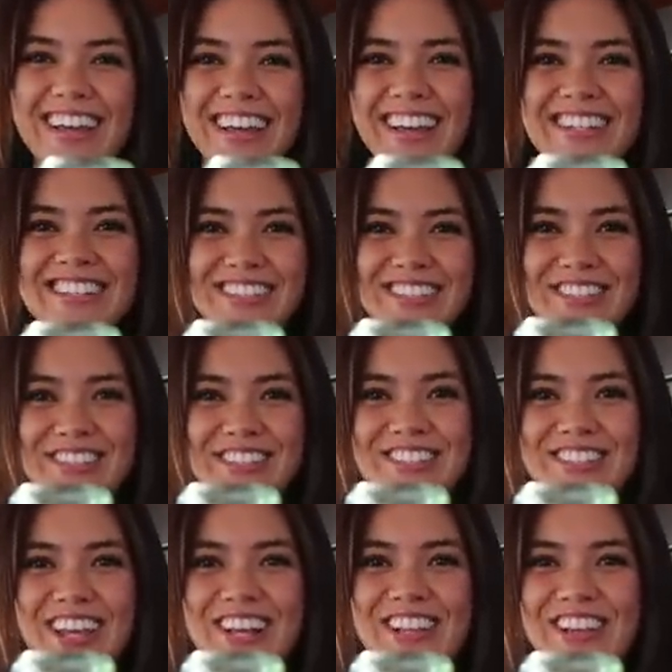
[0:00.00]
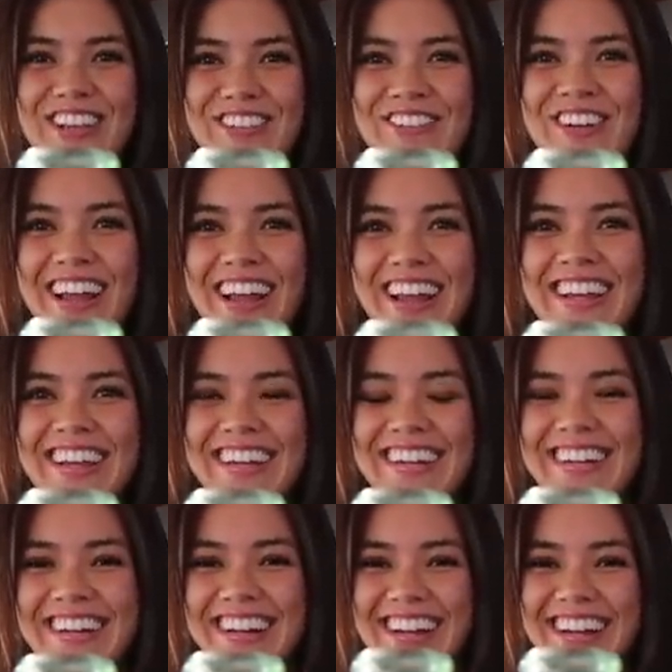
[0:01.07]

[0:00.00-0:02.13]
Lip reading: I stood exactly right here.